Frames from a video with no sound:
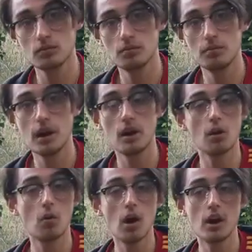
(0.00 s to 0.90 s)

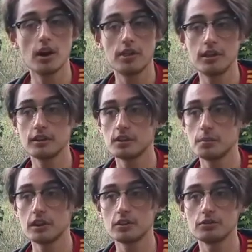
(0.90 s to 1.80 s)
marijuana, things that
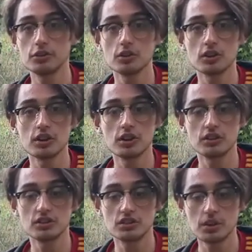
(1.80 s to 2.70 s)
make you feel good,
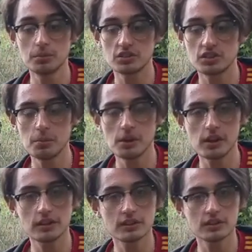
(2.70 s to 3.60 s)

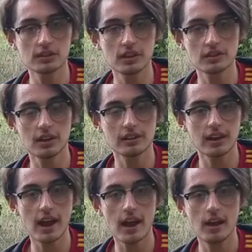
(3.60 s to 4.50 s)
stimulants, things like
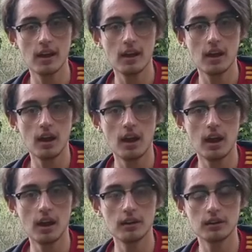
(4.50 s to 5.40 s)
that,
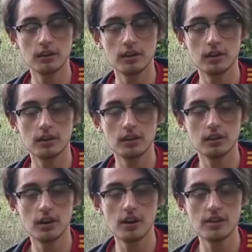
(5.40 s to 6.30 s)
and
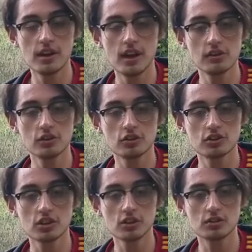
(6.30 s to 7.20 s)
in the end, you're just
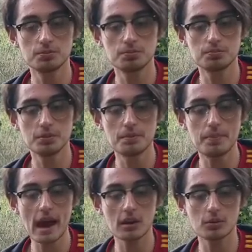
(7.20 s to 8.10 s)
gonna be
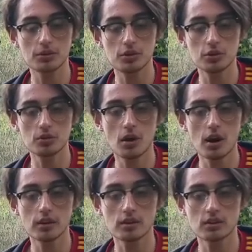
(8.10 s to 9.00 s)
back with who you are.
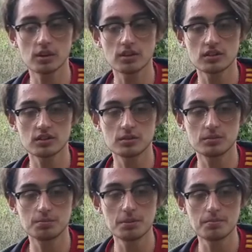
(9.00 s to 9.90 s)
You're just gonna
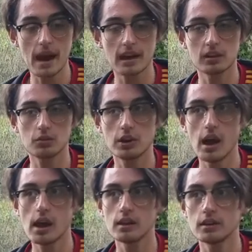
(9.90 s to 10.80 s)
be back in
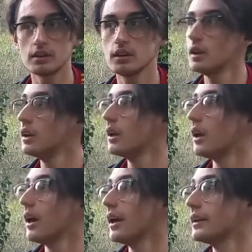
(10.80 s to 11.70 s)
reality
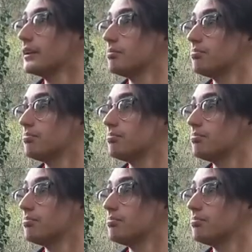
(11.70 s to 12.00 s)
and